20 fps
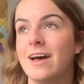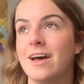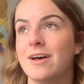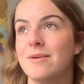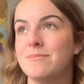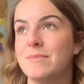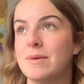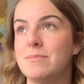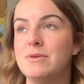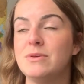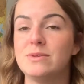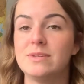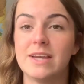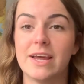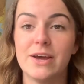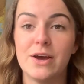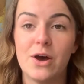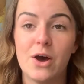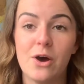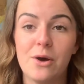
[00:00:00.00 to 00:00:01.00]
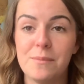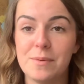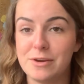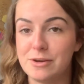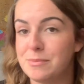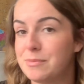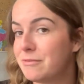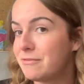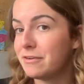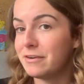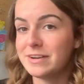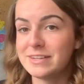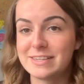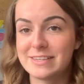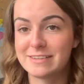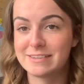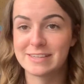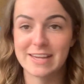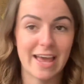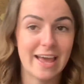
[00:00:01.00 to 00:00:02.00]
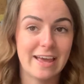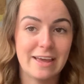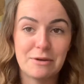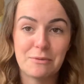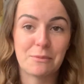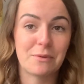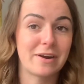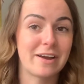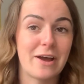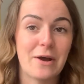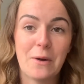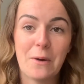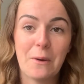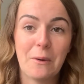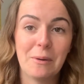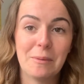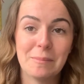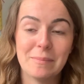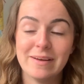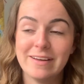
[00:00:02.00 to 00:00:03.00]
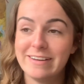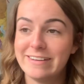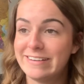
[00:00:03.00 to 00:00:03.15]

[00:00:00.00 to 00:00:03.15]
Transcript: maybe you stay at home and you prefer to stay and work at home.